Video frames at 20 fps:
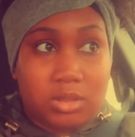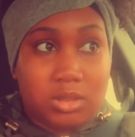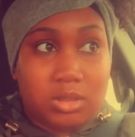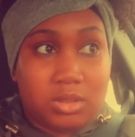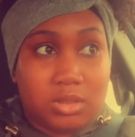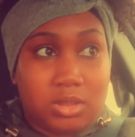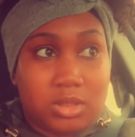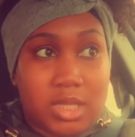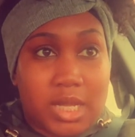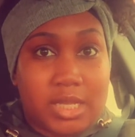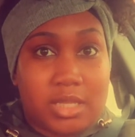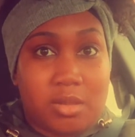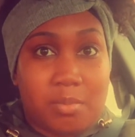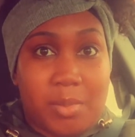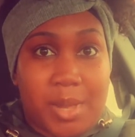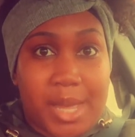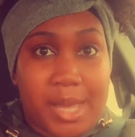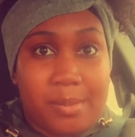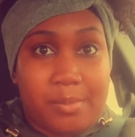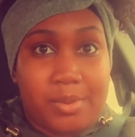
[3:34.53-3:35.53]
It's just like the
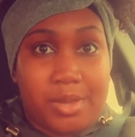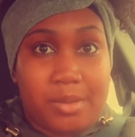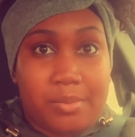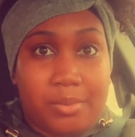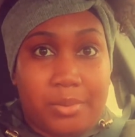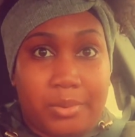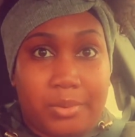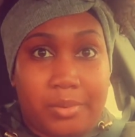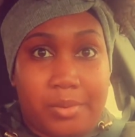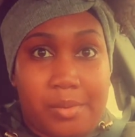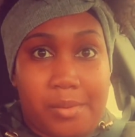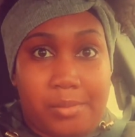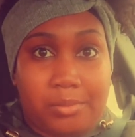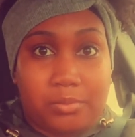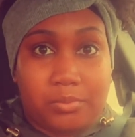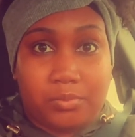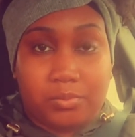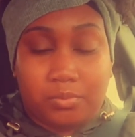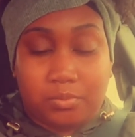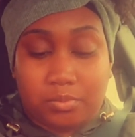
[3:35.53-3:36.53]
main people
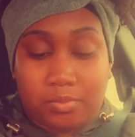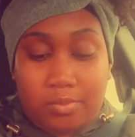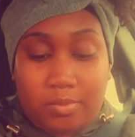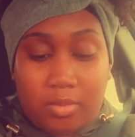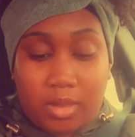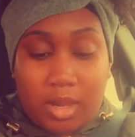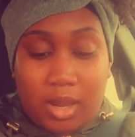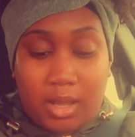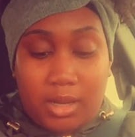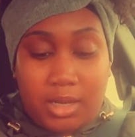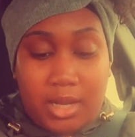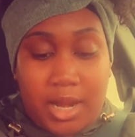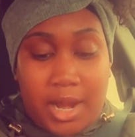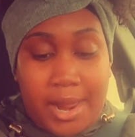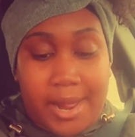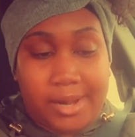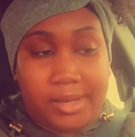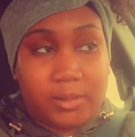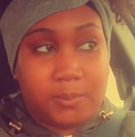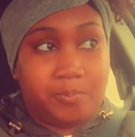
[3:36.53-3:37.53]
that
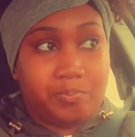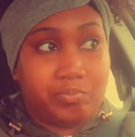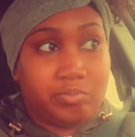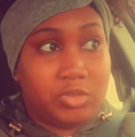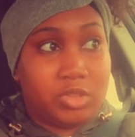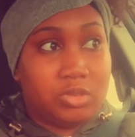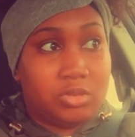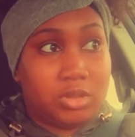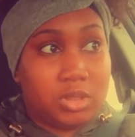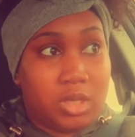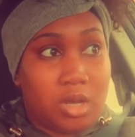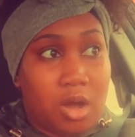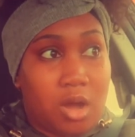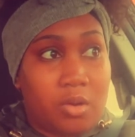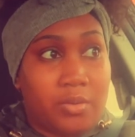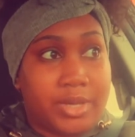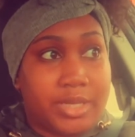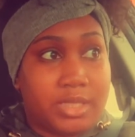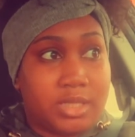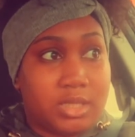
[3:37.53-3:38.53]
I usually
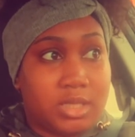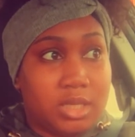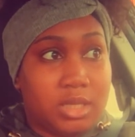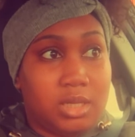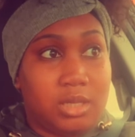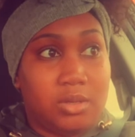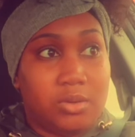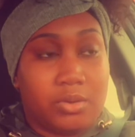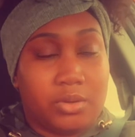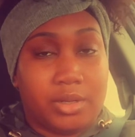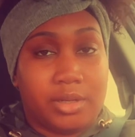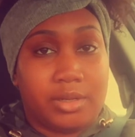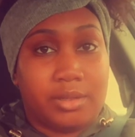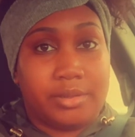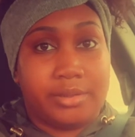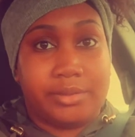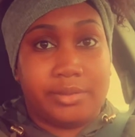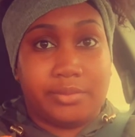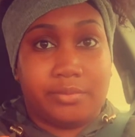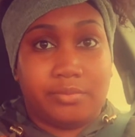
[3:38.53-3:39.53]
always see, or,
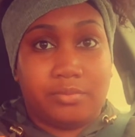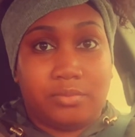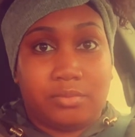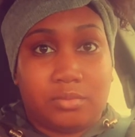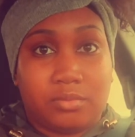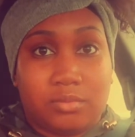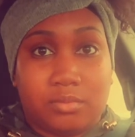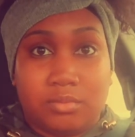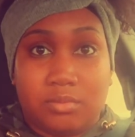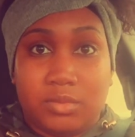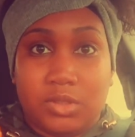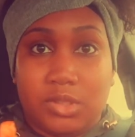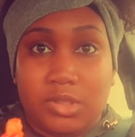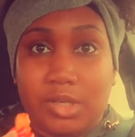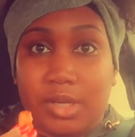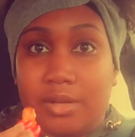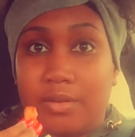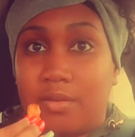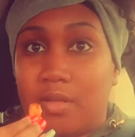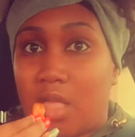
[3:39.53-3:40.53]
you
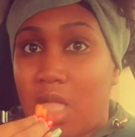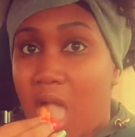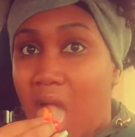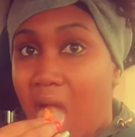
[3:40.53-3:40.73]
know.